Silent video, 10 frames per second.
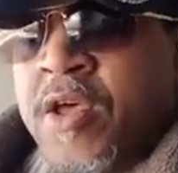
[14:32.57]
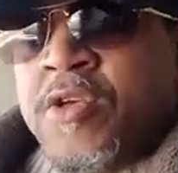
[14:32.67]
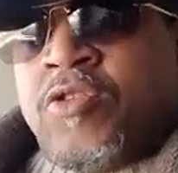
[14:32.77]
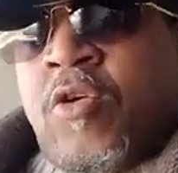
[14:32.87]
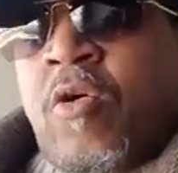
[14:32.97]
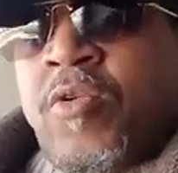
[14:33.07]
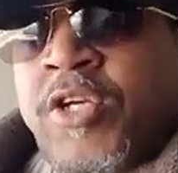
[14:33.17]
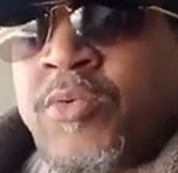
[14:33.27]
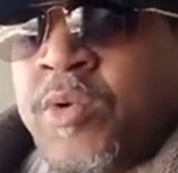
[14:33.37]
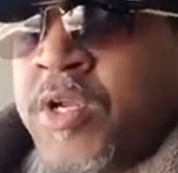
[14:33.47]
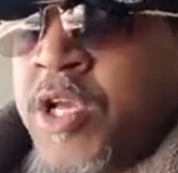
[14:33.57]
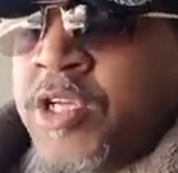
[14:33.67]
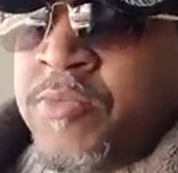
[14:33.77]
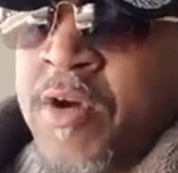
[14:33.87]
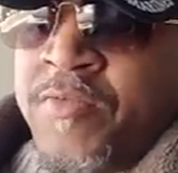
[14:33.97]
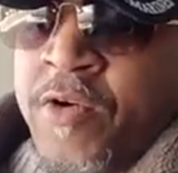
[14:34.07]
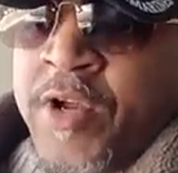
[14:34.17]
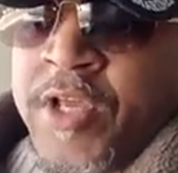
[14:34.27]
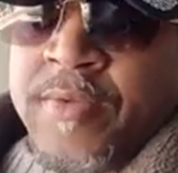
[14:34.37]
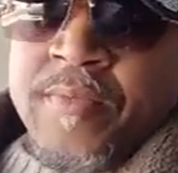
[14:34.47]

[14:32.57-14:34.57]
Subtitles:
So on this one, here's my verdict.